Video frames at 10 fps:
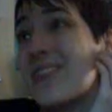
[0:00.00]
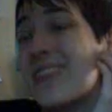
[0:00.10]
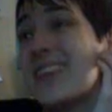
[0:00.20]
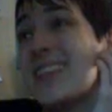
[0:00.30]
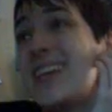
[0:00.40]

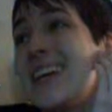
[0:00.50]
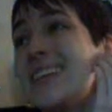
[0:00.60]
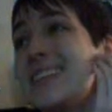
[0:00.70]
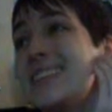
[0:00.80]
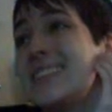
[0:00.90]

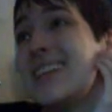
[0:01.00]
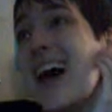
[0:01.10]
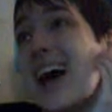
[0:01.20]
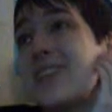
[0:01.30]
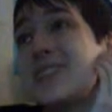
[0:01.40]
really
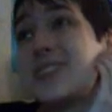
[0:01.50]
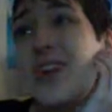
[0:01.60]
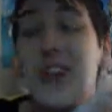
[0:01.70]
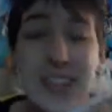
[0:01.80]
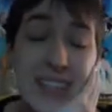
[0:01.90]
I was
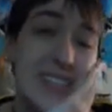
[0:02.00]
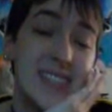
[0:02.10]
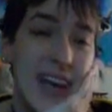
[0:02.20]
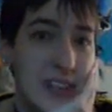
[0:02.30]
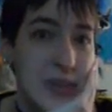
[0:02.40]
stalling to
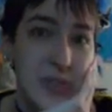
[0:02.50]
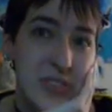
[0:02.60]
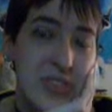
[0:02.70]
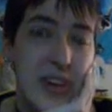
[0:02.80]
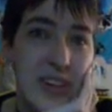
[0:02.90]
take Tony
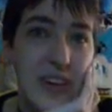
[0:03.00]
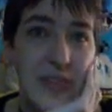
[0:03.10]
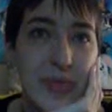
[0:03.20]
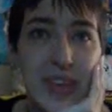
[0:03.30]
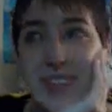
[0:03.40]
Stark
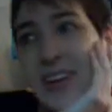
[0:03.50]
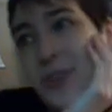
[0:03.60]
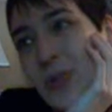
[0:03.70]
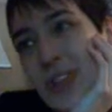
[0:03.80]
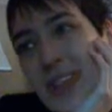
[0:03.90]
off because I
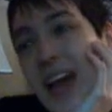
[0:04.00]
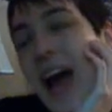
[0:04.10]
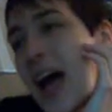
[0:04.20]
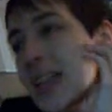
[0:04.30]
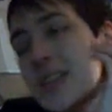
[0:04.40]
really
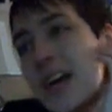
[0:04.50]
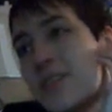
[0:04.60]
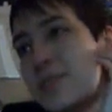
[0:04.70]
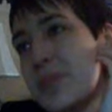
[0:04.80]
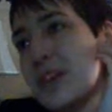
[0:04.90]
I
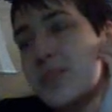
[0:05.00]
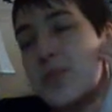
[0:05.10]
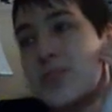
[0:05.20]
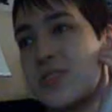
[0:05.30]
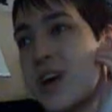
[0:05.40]
loved being
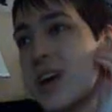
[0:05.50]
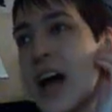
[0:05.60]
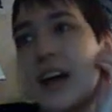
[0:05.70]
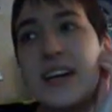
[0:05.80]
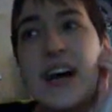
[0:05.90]
Tony Stark.
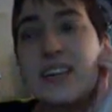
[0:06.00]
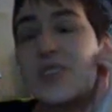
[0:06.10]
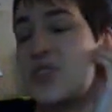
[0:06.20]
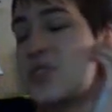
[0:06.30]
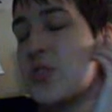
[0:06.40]
I got
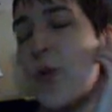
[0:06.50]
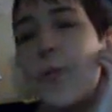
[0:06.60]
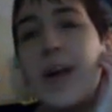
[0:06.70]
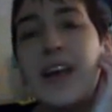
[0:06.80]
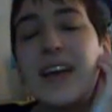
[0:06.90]
so
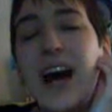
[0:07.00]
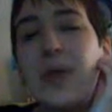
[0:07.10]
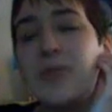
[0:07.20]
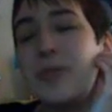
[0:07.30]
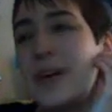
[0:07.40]
many
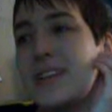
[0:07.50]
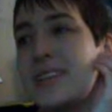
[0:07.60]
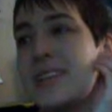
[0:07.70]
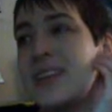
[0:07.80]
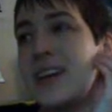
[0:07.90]
compliments
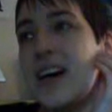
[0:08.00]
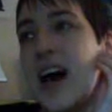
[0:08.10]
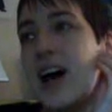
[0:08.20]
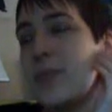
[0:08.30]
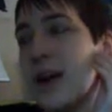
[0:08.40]

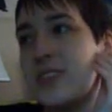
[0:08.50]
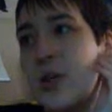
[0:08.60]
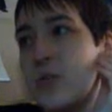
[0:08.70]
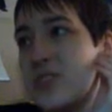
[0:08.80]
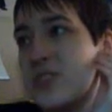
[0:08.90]
on my
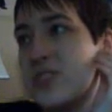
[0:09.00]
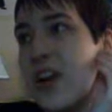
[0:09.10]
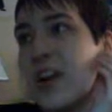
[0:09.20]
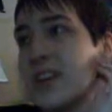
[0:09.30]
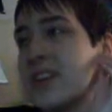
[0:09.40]
Tony
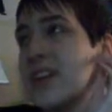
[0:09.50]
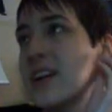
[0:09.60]
Stark.